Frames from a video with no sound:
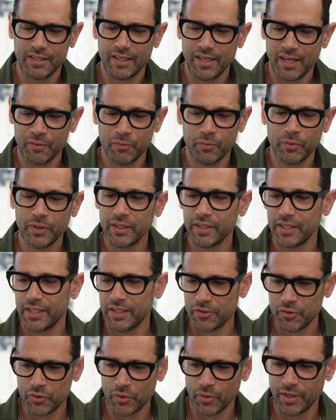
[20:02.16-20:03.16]
really
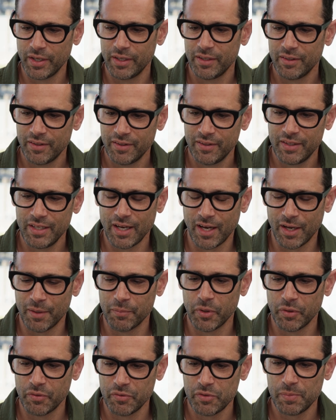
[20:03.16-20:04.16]
enjoy the
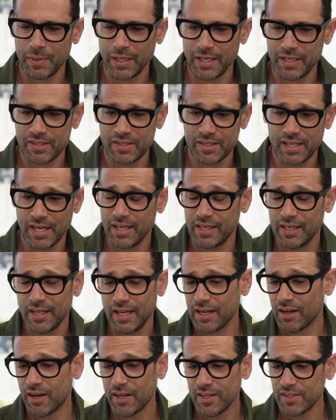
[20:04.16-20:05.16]
automotive space, and
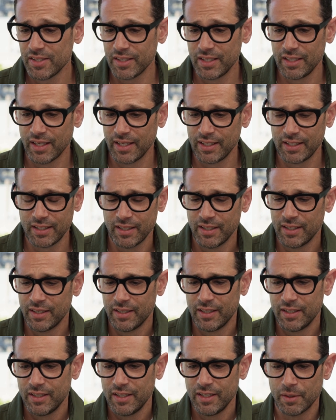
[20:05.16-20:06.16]
honestly,
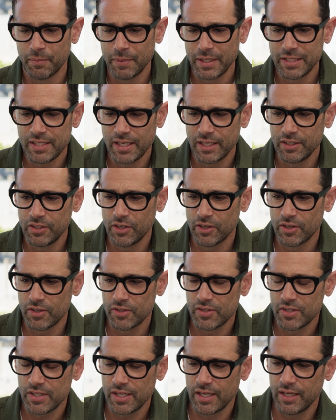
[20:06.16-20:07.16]
my 10
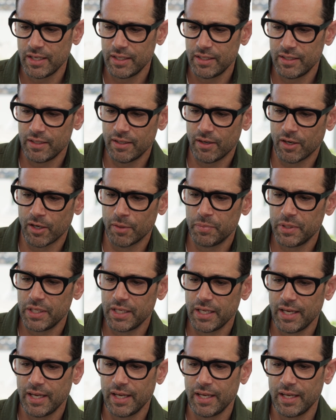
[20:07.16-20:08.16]
years at
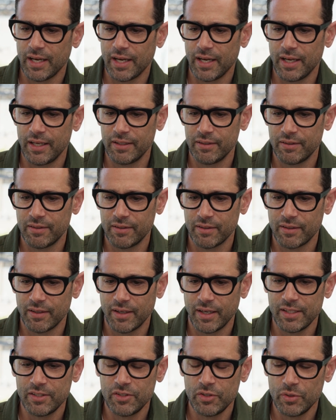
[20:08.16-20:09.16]
RPA,
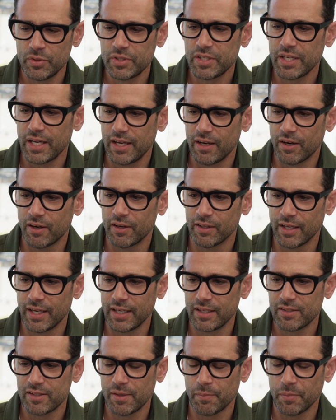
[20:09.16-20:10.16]
I do say are
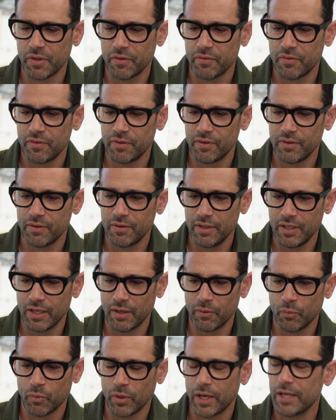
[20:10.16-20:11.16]
like some of,
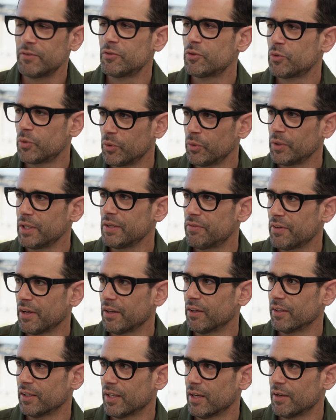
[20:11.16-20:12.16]
where I truly
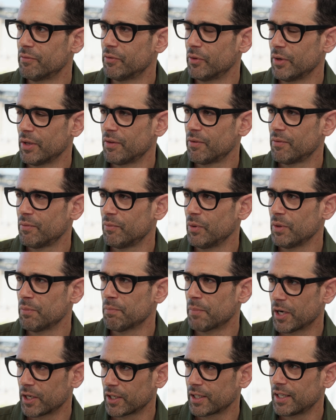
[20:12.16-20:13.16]
fell in love with
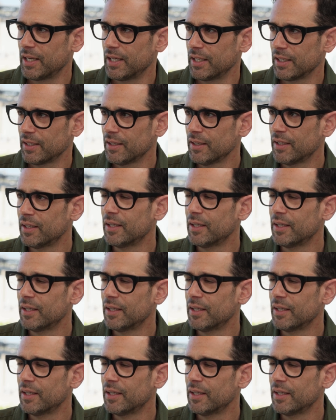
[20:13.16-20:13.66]
marketing